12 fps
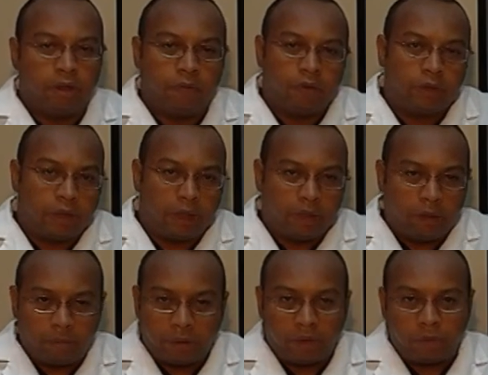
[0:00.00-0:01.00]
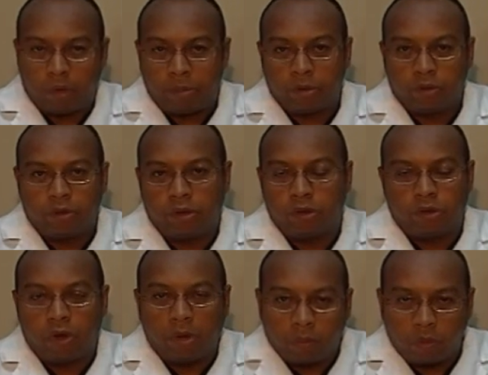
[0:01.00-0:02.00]
If a saline implant ruptures, it's
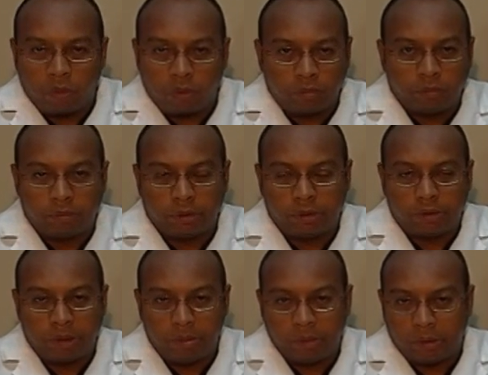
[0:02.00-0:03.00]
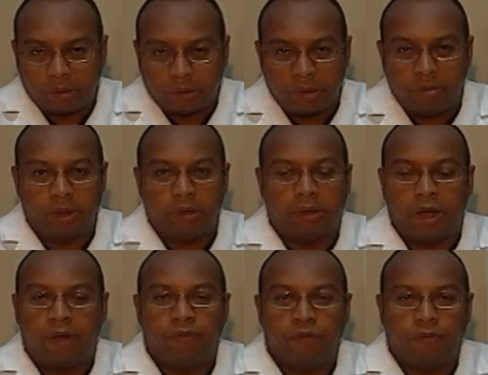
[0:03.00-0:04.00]
salt water. It's the same thing as
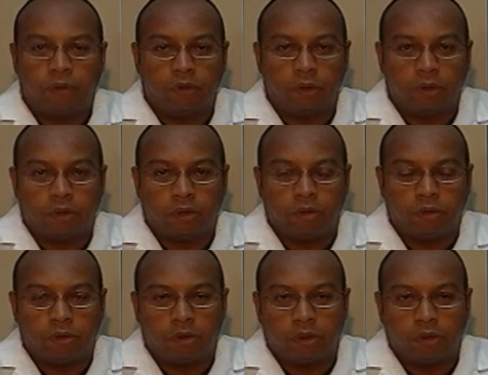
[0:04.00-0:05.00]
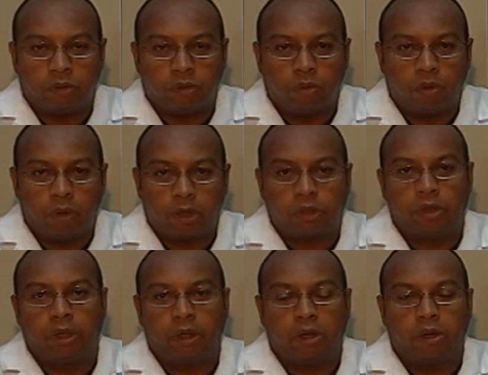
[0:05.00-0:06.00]
IV fluid. So there's no
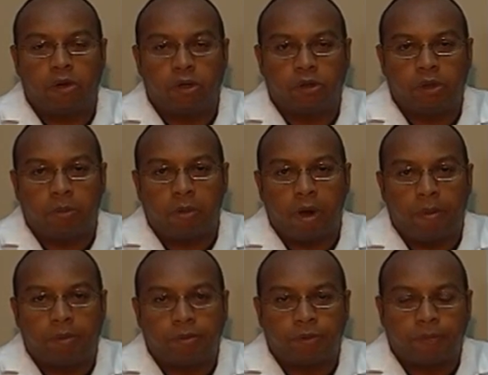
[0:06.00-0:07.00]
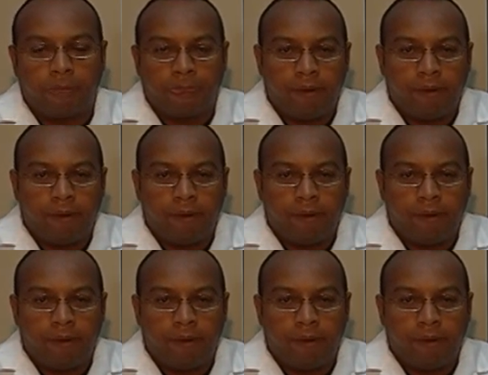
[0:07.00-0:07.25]
question that it could cause any problems.